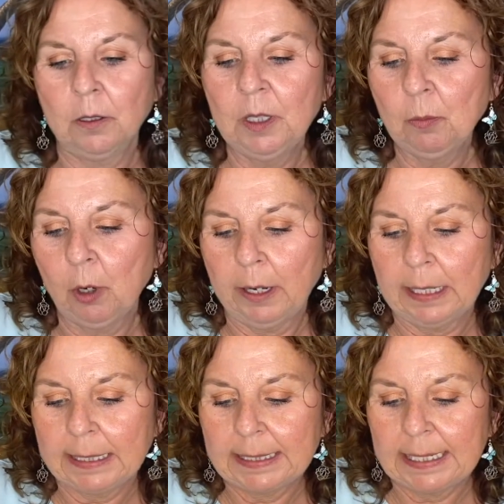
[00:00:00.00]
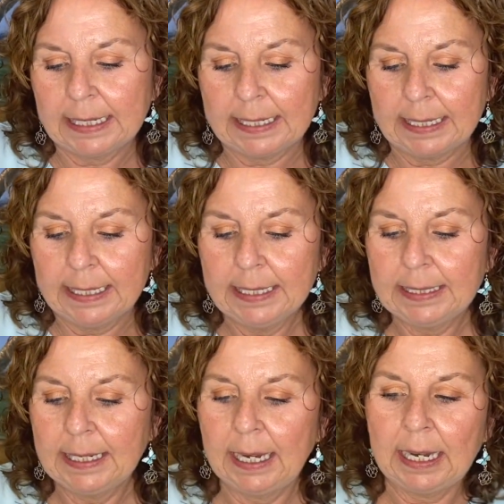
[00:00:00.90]
of the products in
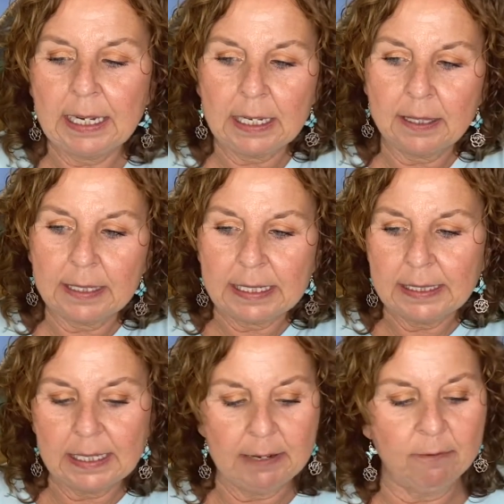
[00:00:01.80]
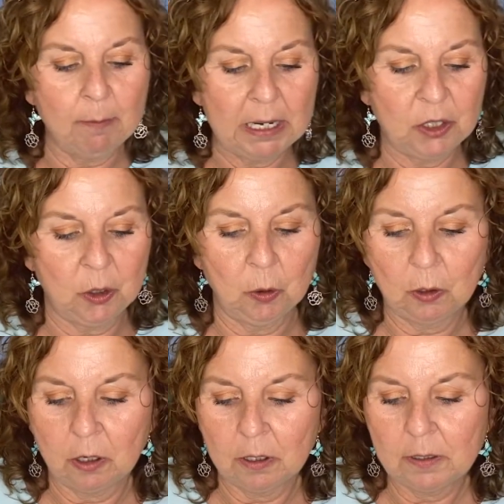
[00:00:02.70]
it and these informational
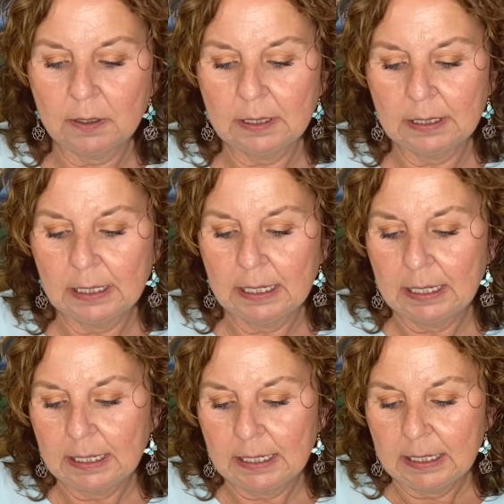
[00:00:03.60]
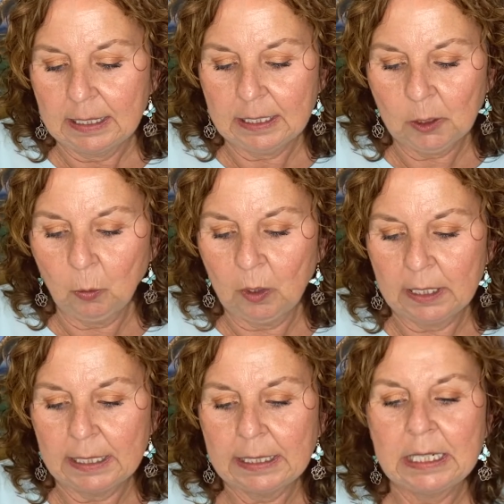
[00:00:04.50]
cards. This
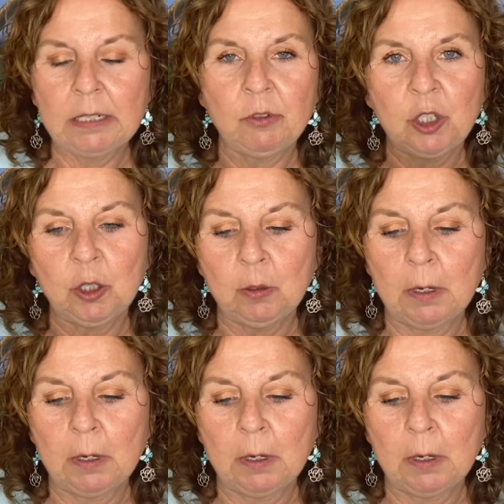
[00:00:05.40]
one gives you